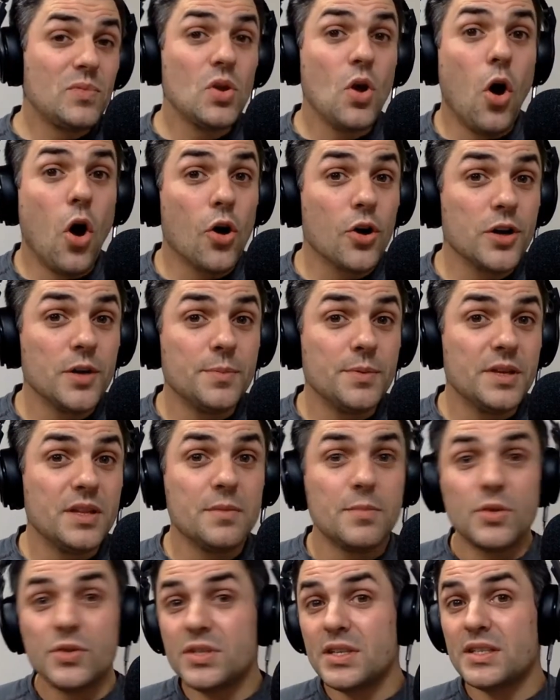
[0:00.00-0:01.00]
Arguably the
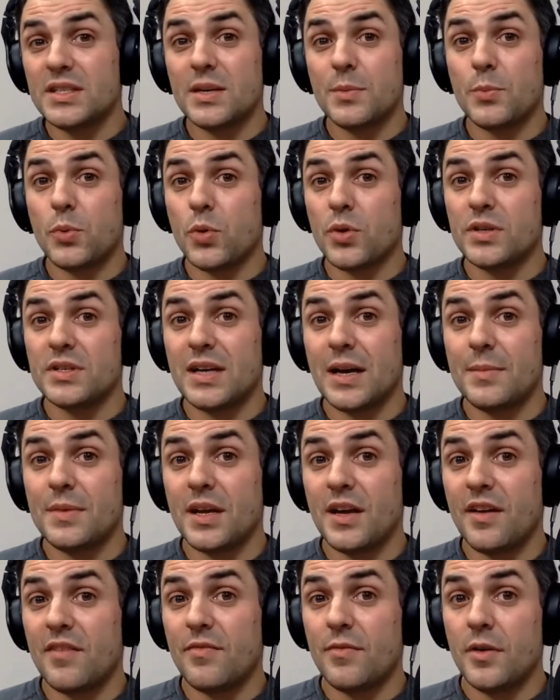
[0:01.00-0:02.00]
most important time to
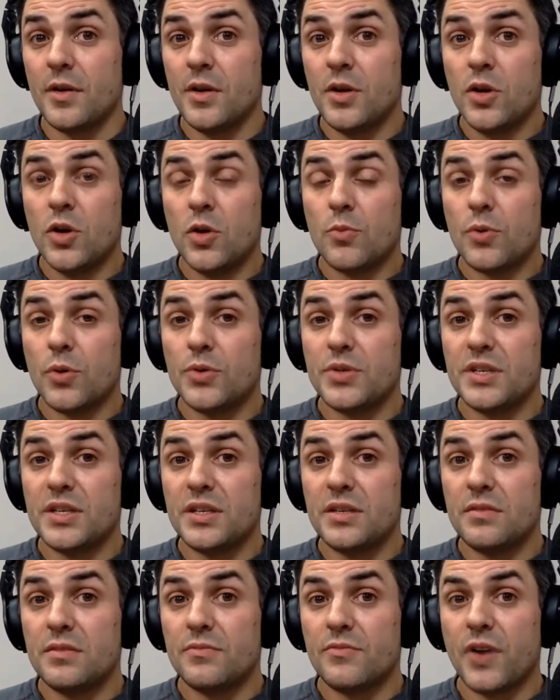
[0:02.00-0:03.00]
have
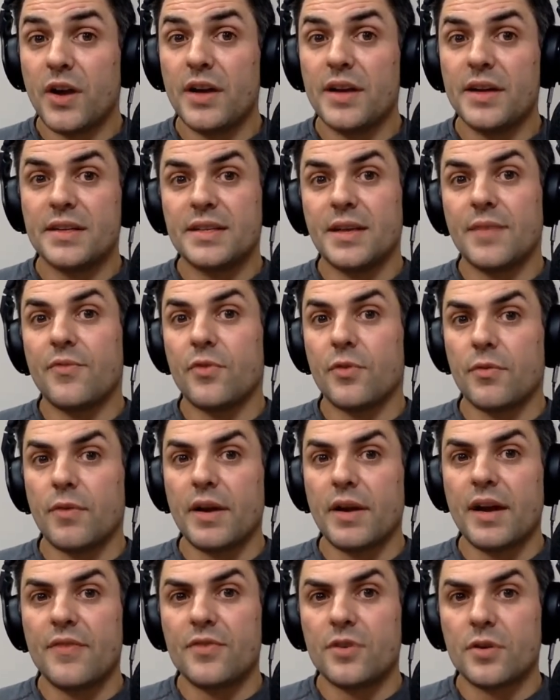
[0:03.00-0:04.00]
protein, right? Except for right
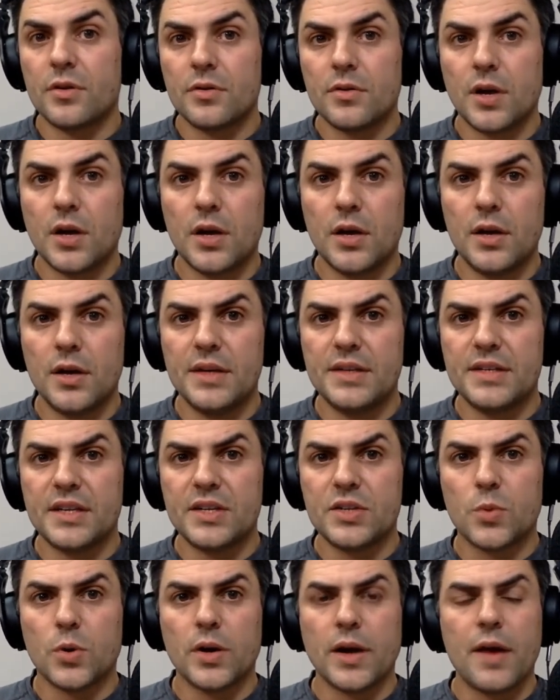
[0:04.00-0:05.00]
after uh,
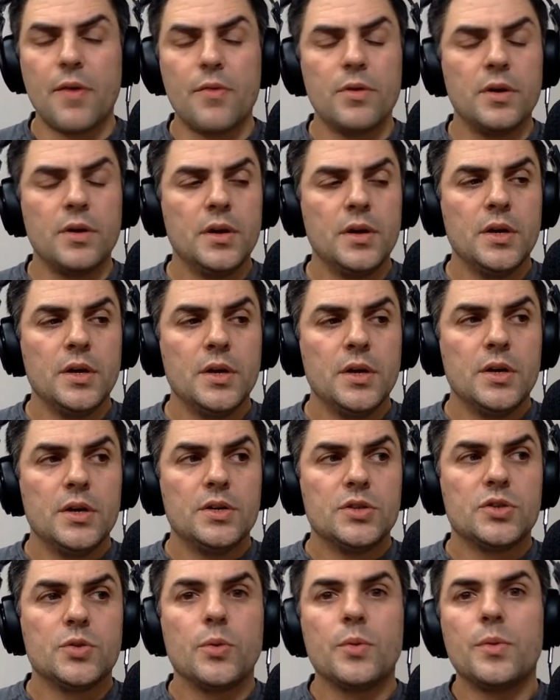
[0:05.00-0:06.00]
intense workout.
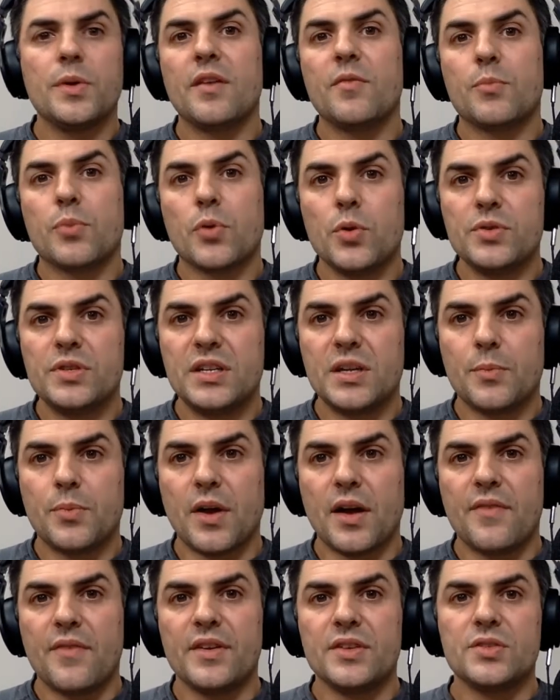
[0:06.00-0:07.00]
So we want to have protein at
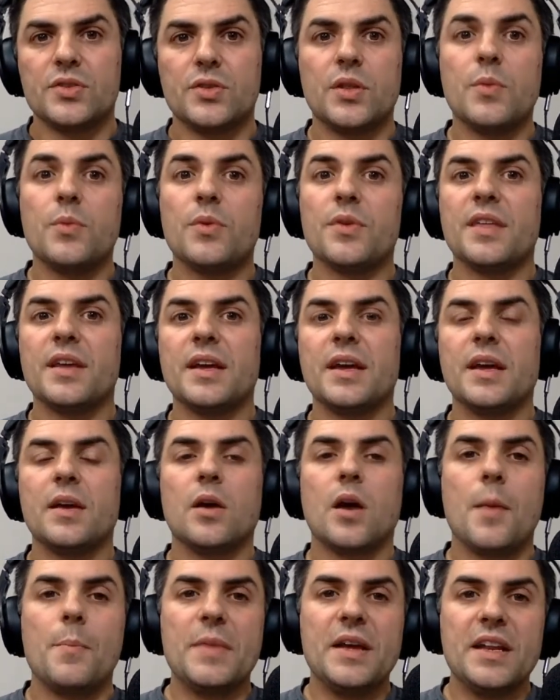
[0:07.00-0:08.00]
breakfast. So then we're thinking,
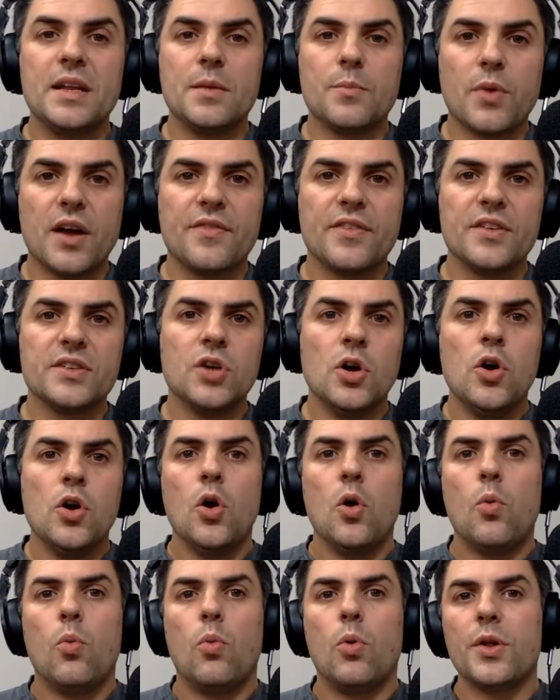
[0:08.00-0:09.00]
I'm eating breakfast.
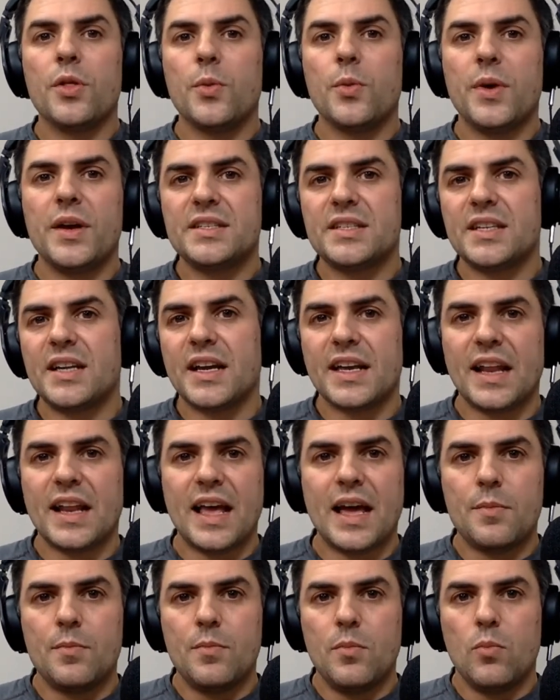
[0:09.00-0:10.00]
What are the ways that I can
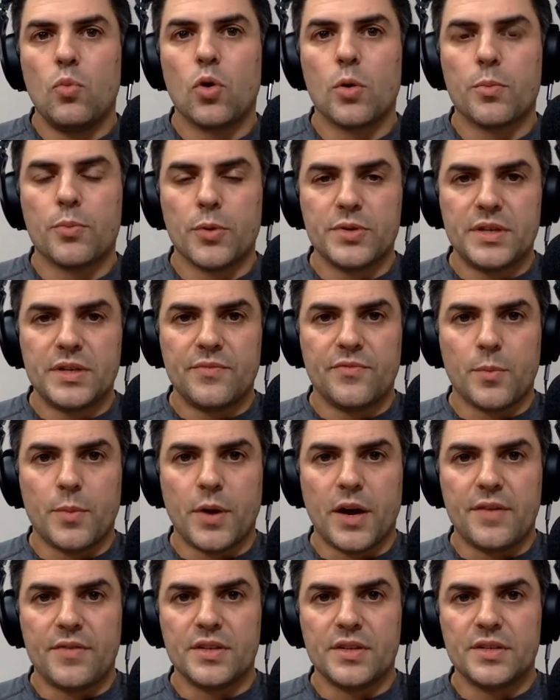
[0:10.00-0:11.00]
add more protein for
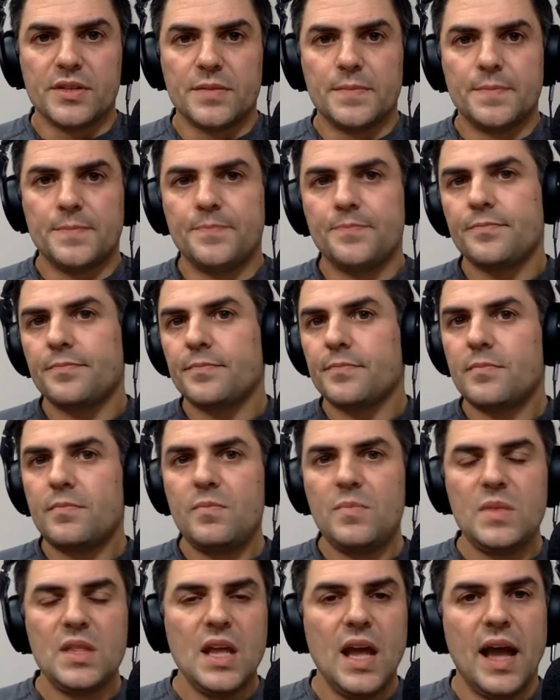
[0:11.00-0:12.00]
breakfast?
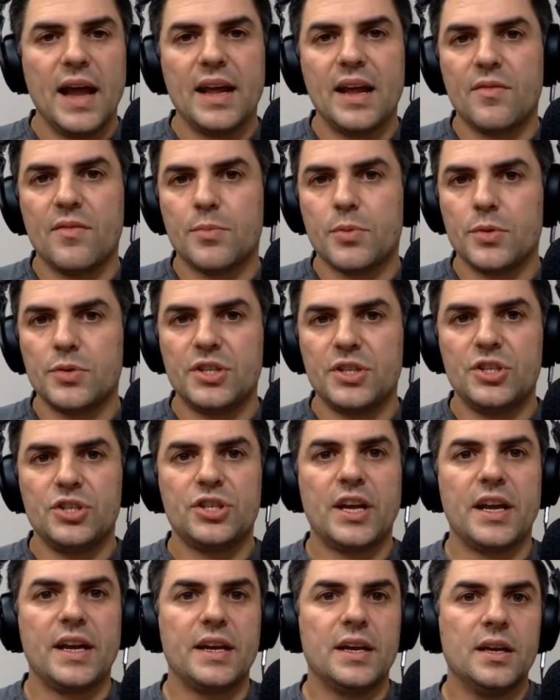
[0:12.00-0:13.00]
I could have a protein
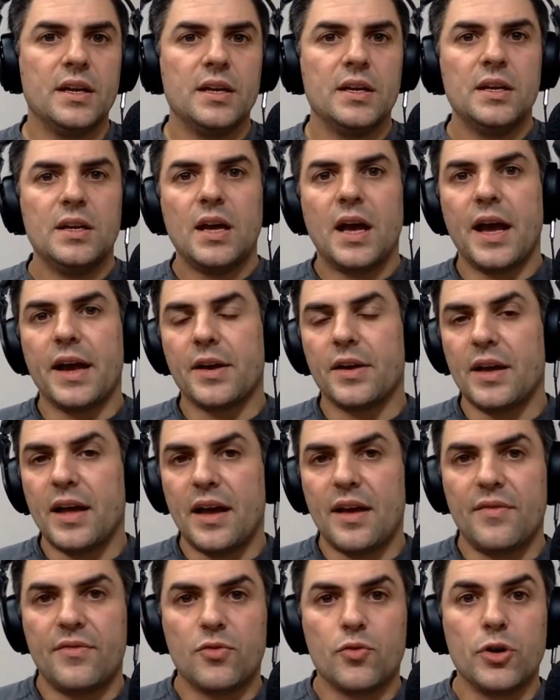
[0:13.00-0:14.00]
shake. I could
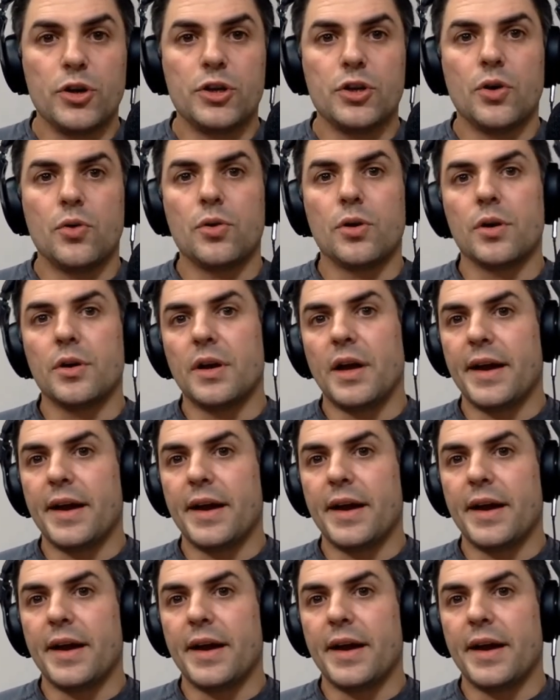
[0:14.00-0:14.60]
have Greek yogurt.